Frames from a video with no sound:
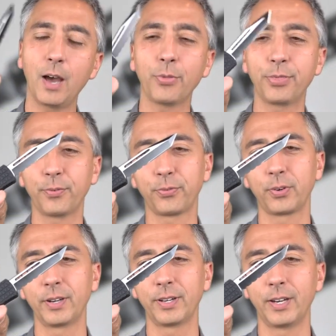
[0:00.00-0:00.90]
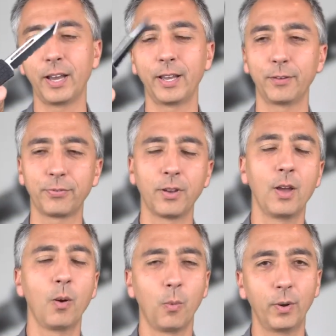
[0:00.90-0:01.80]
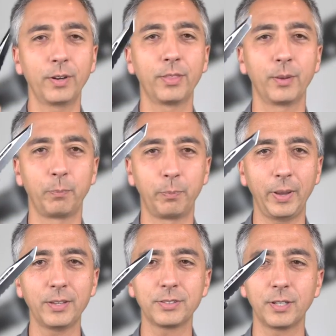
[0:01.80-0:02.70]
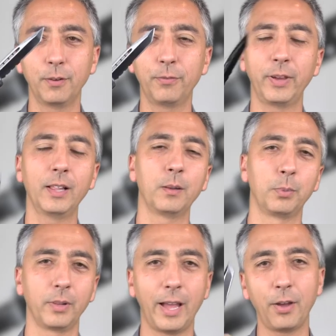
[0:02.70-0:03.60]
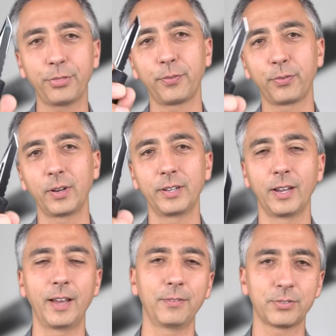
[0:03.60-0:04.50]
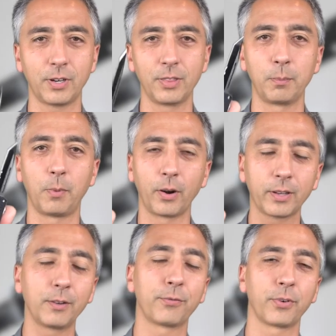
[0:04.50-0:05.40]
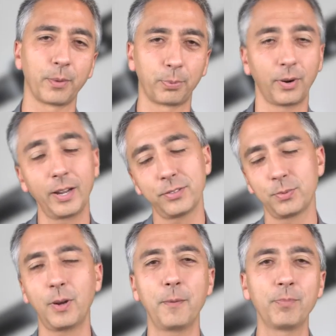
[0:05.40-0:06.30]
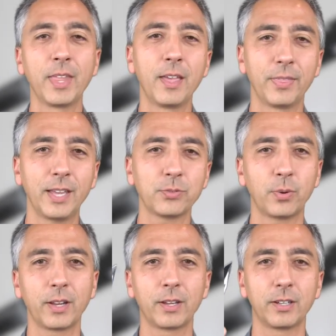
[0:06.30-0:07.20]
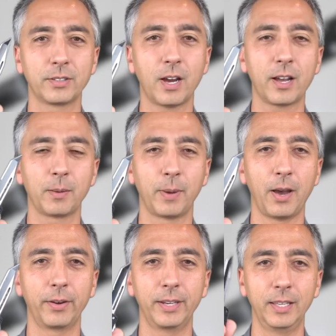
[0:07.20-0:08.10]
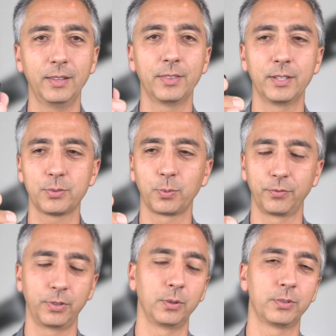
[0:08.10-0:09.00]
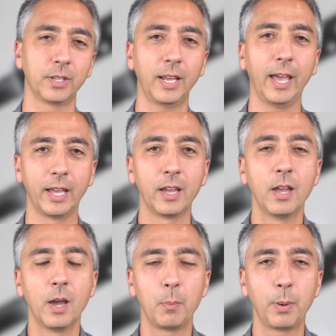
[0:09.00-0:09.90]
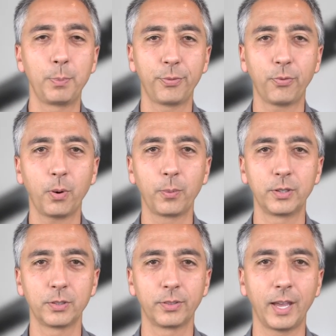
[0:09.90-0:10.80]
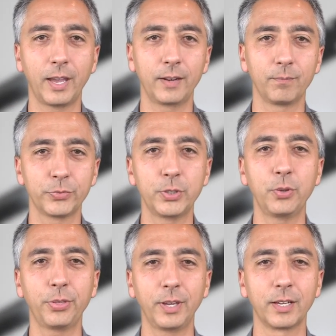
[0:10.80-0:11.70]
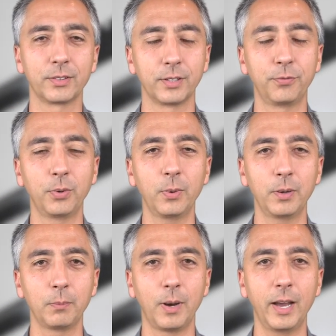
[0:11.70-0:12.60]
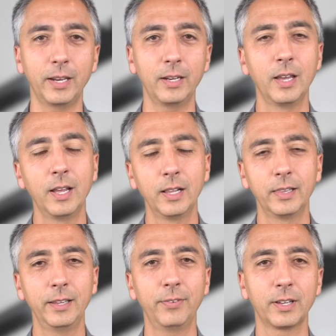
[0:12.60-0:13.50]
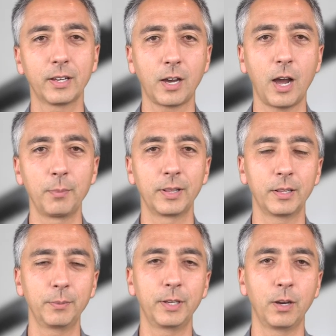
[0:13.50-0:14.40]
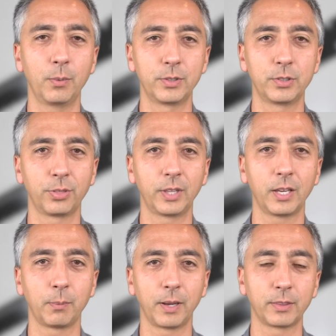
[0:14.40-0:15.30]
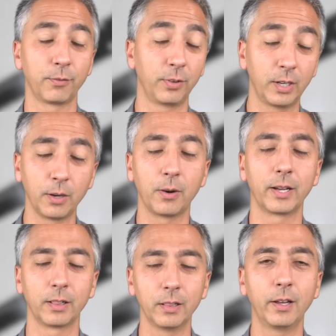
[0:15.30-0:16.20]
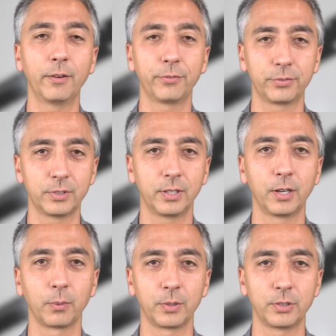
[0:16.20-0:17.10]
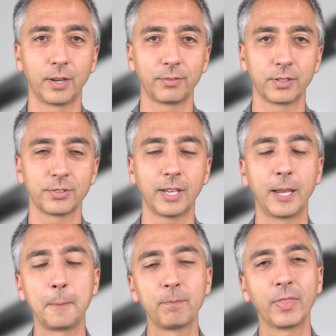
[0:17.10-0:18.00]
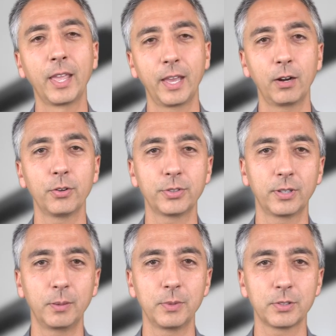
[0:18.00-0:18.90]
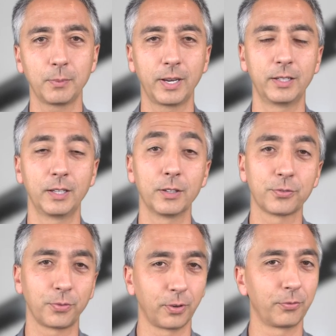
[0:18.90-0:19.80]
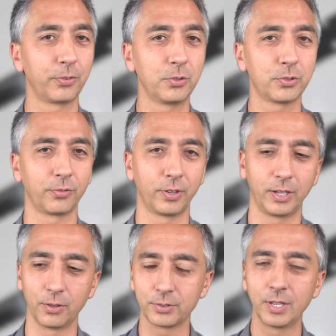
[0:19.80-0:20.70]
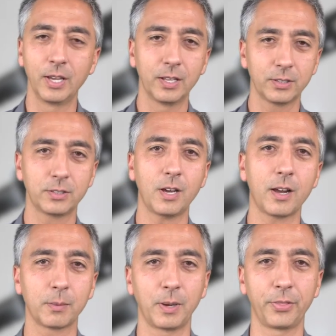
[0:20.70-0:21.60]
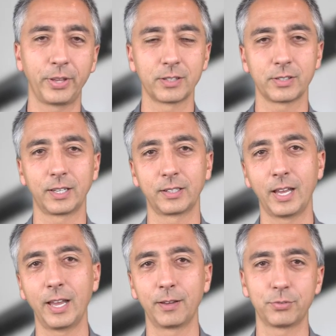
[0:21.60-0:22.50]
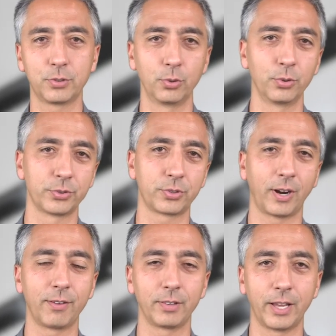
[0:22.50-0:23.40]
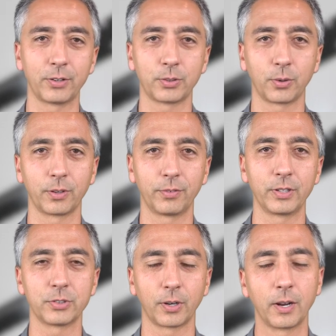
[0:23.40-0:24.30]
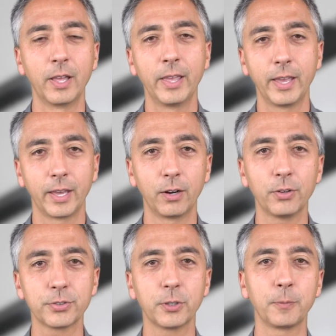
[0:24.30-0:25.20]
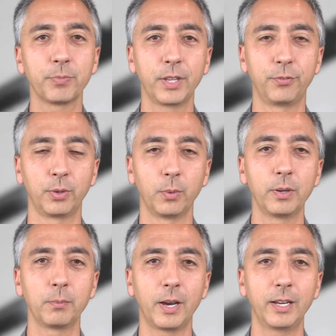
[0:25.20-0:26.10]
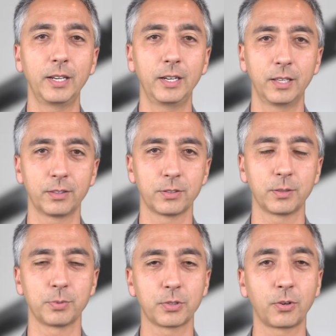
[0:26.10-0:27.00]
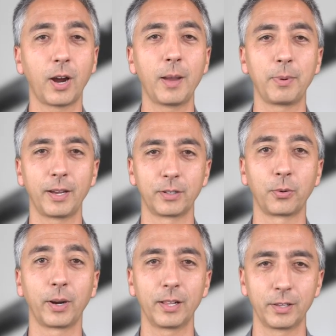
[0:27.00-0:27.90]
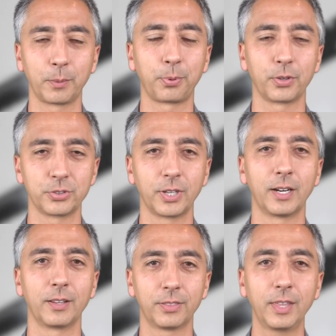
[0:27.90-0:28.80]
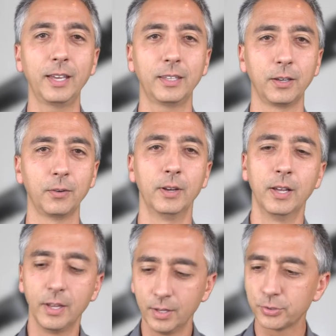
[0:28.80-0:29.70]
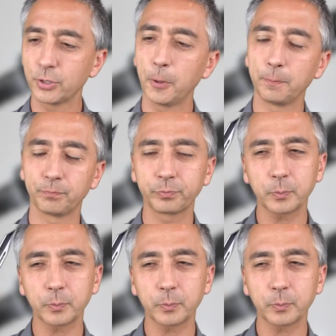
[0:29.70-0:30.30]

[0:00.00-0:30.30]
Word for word: out the front knife, one of the best available out the front knives on the market for the price. Well, that's what I'm going to talk about in this review today. But before we do that, two things. If you wouldn't mind leaving a comment, let me know what you think about the video. I'd love to hear what you have to say, and also give me some ideas for future videos to talk about things like knives, tools, travel, outdoor adventure. And also, if you wouldn't mind hitting the subscribe, I'd greatly appreciate it. Thank you. So,